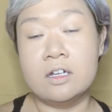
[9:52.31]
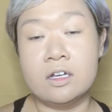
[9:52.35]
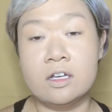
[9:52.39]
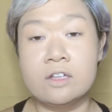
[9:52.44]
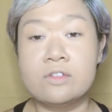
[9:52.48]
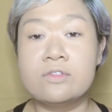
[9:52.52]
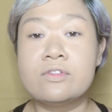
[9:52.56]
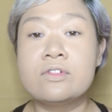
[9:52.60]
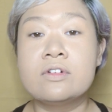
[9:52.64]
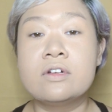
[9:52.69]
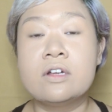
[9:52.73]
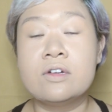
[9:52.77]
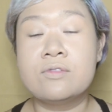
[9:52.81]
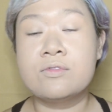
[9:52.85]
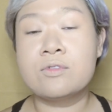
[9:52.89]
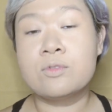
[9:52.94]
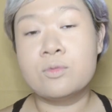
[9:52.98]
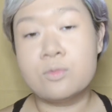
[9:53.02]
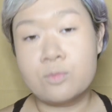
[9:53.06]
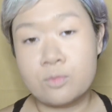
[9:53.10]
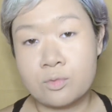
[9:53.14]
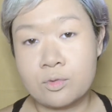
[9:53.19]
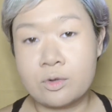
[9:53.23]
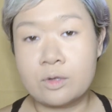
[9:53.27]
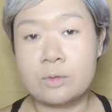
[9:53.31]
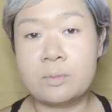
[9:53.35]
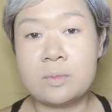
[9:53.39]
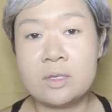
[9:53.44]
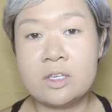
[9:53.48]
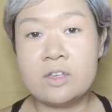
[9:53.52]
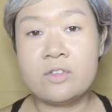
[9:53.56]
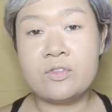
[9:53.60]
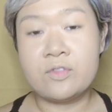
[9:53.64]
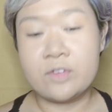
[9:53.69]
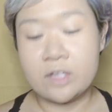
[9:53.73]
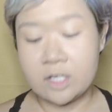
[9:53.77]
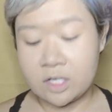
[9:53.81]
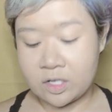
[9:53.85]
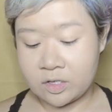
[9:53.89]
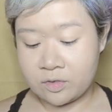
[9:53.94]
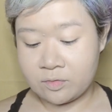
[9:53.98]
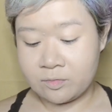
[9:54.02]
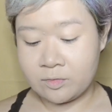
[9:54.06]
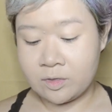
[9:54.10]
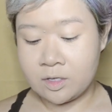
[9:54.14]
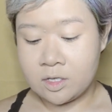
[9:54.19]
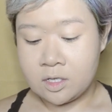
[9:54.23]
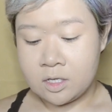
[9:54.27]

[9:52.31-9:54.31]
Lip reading: and forever will be a fave.